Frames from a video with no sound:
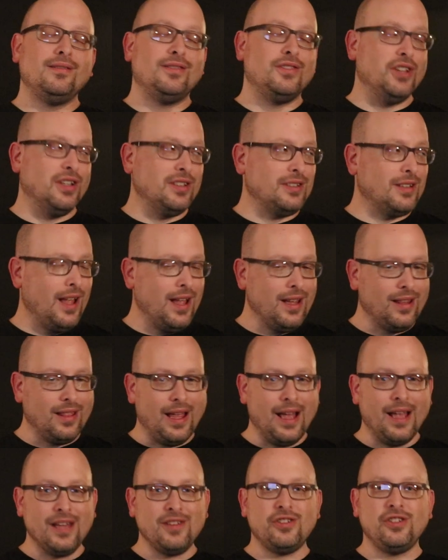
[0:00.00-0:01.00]
just like
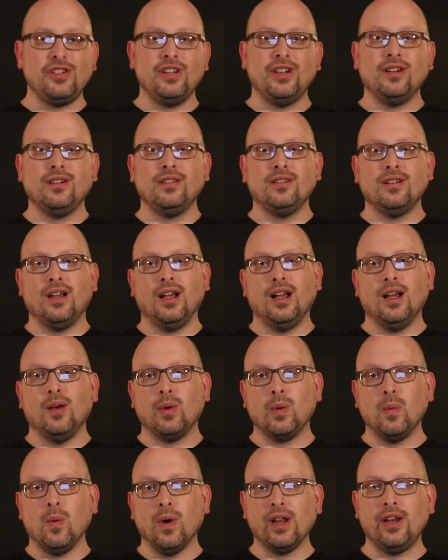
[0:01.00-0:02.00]
last year,
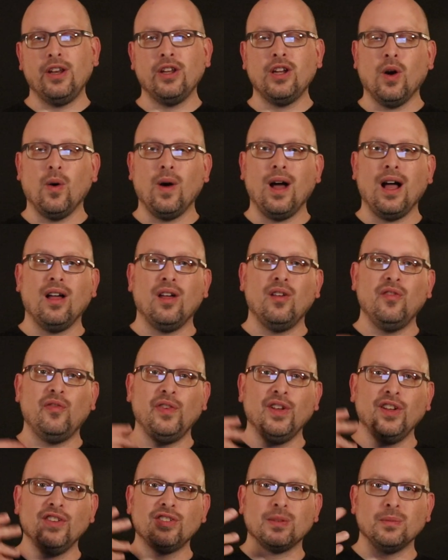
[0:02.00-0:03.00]
we wanted to go out and
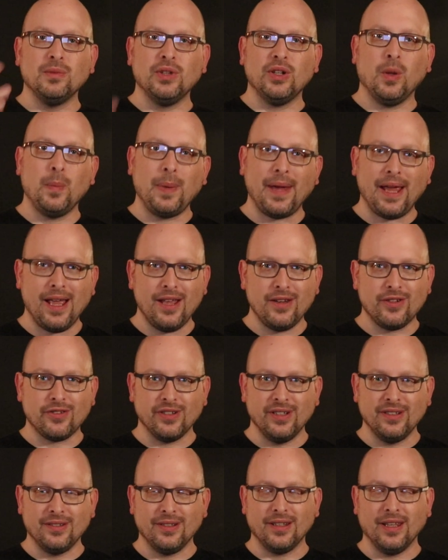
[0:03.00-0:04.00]
fill some little
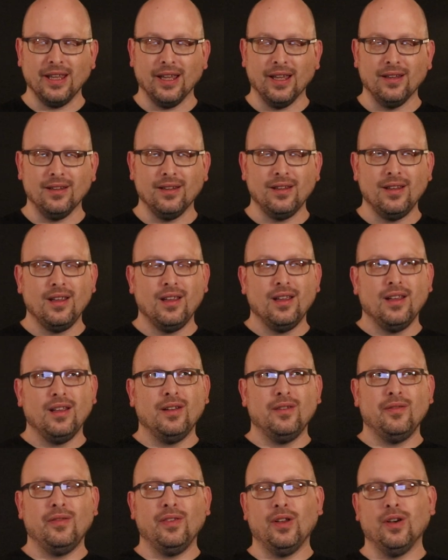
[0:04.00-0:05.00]
pantries again.
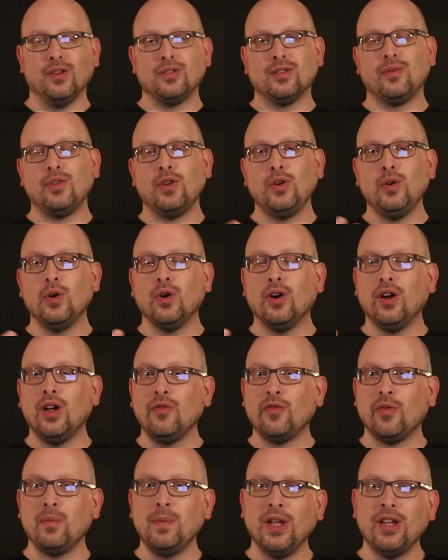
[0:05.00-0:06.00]
For those of you who are
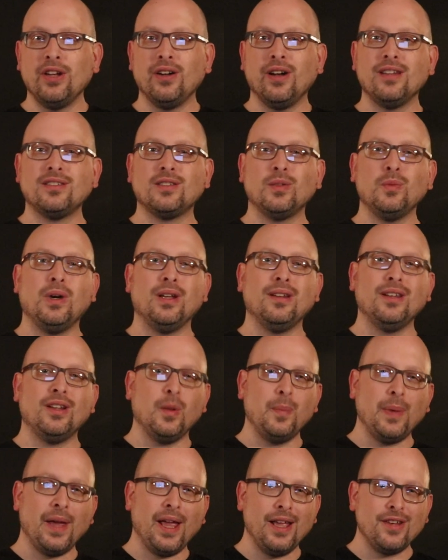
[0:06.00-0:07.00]
unfamiliar as to what
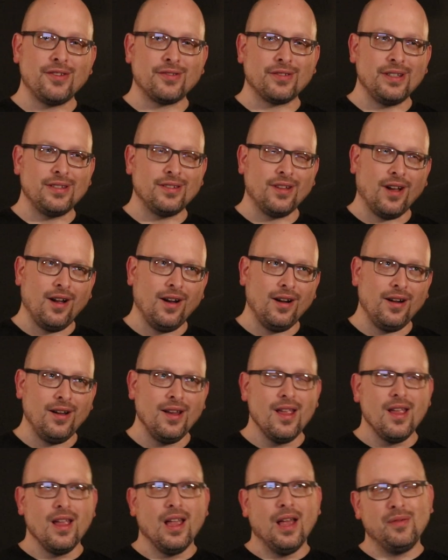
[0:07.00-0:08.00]
little pantries are, if
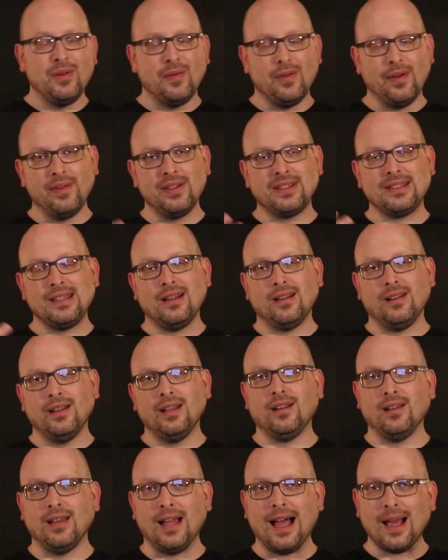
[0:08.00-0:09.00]
you've ever seen a
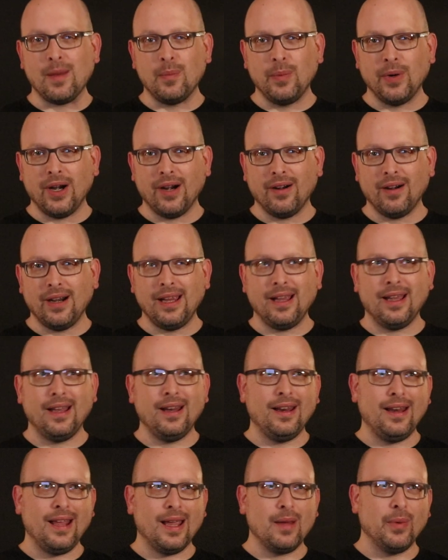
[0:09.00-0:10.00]
little library in
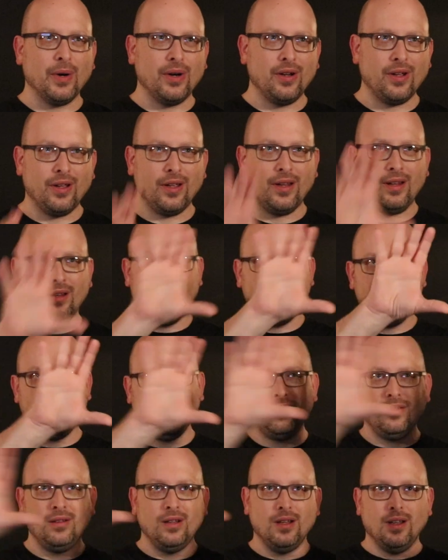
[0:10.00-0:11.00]
a neighborhood, a
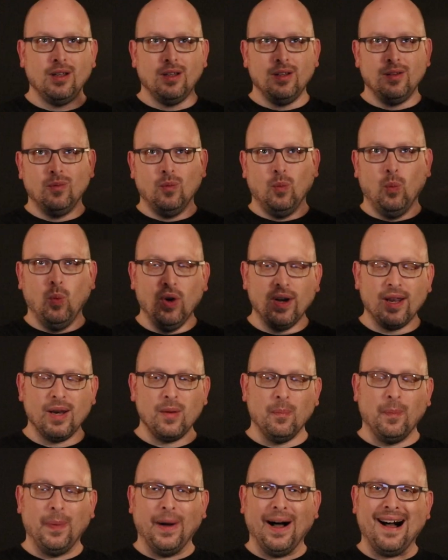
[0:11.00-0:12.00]
little
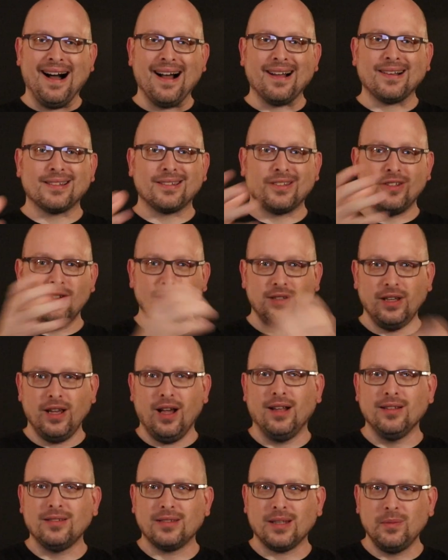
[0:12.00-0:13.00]
wooden box, usually
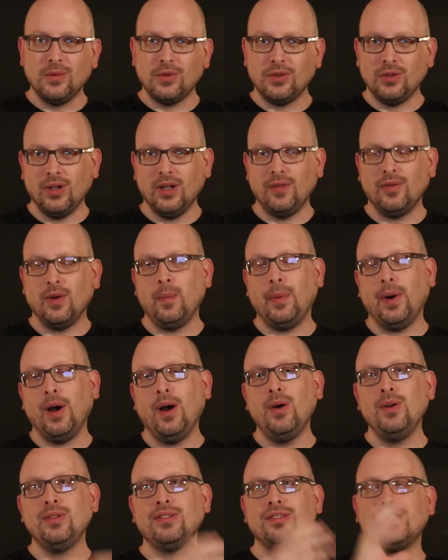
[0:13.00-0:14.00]
on some sort of a
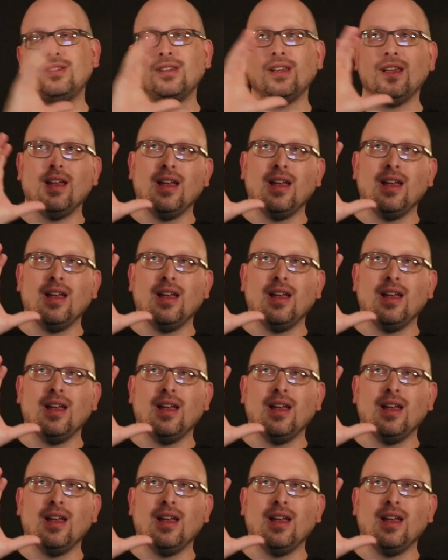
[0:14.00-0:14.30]
post,